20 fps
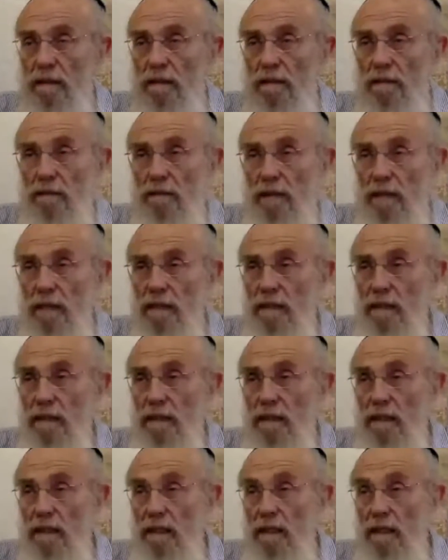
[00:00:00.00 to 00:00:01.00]
right?
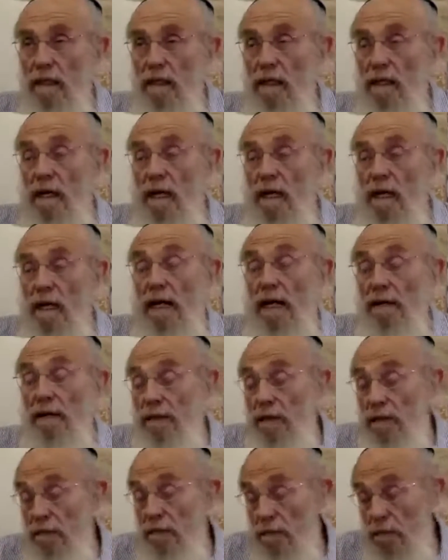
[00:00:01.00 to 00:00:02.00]
And if
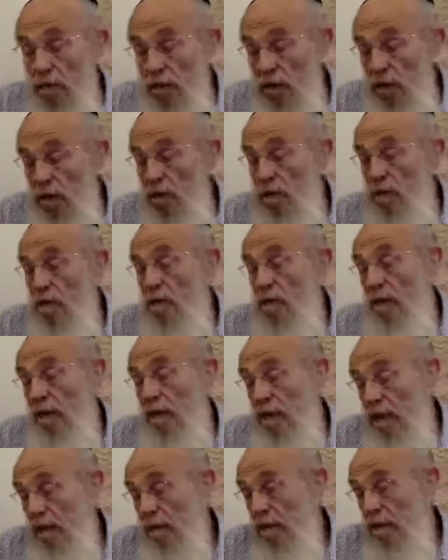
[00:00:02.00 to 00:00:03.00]
you do, it's
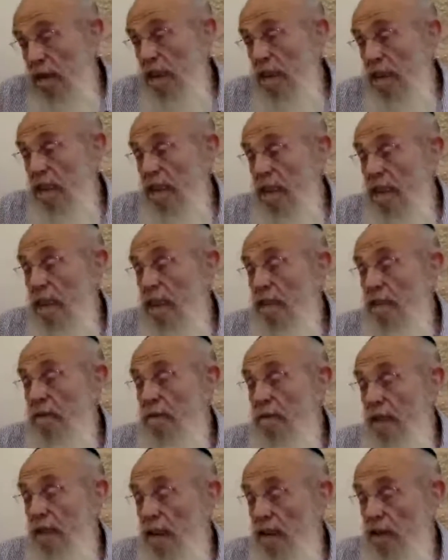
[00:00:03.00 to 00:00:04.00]
either
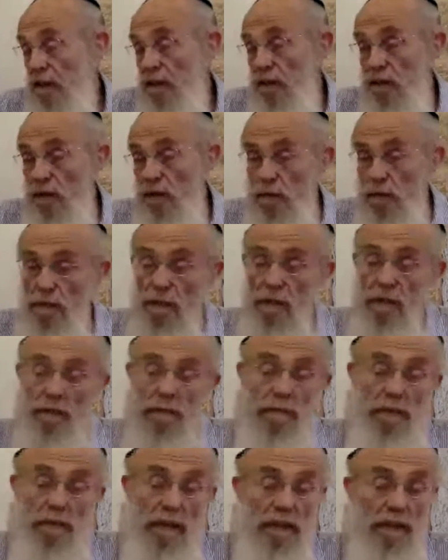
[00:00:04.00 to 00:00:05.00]
because you're stupid or
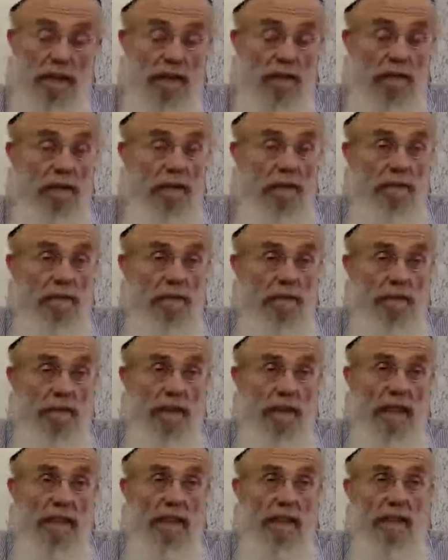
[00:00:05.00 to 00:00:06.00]
because you don't even
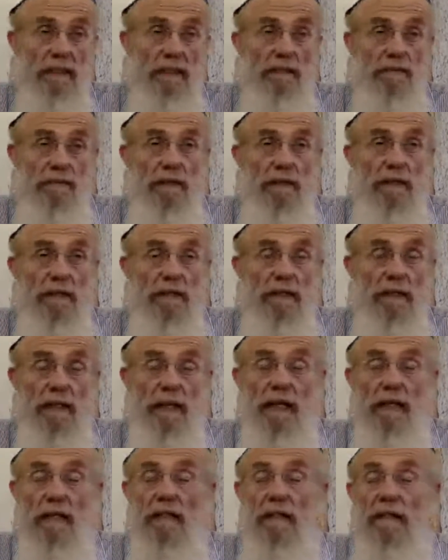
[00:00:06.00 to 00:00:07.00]
realize that you're in front of the king.